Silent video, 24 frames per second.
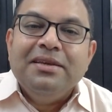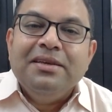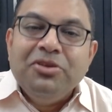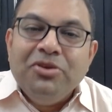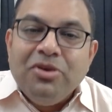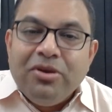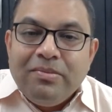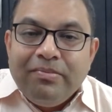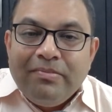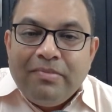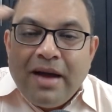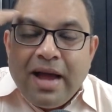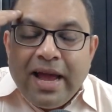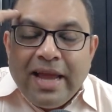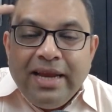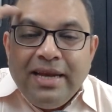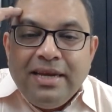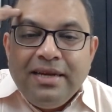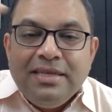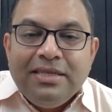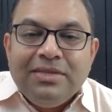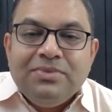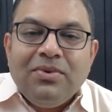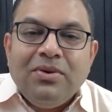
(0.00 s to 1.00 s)
Your
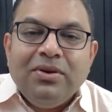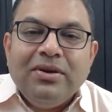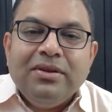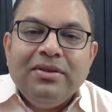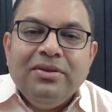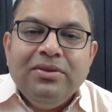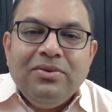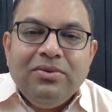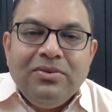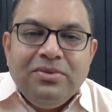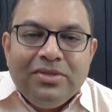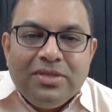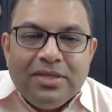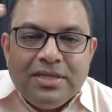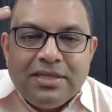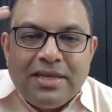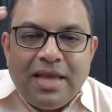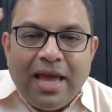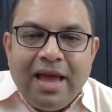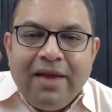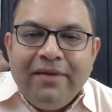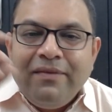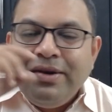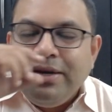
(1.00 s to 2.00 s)
mind is what, you know, just
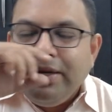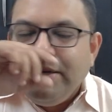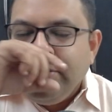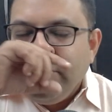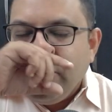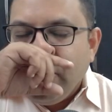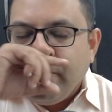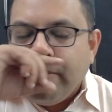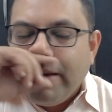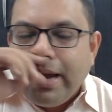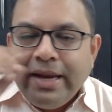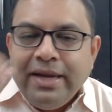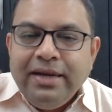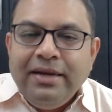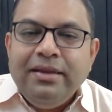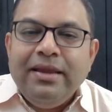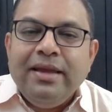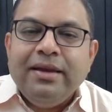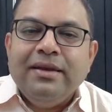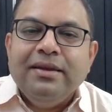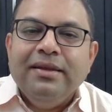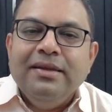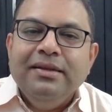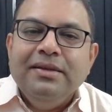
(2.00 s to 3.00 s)
have it in your mind
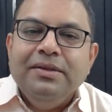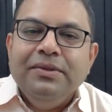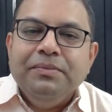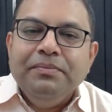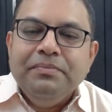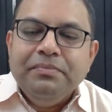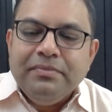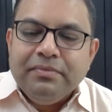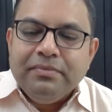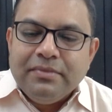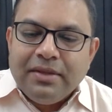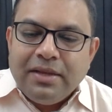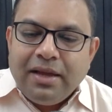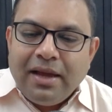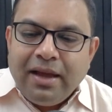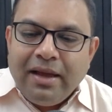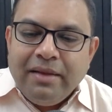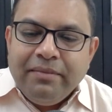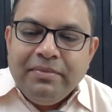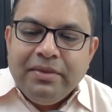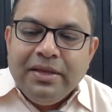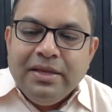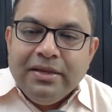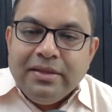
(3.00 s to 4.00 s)
that I
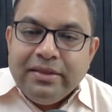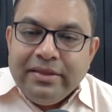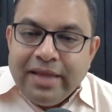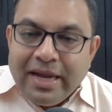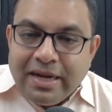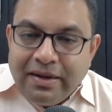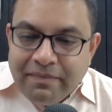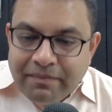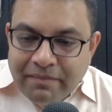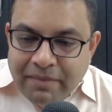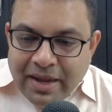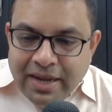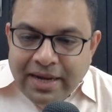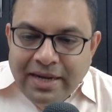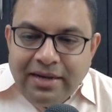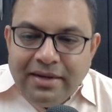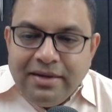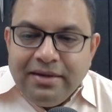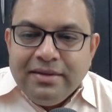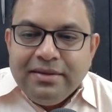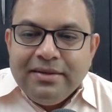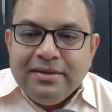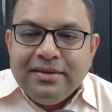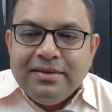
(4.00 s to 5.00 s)
am
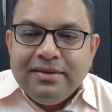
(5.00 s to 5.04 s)
in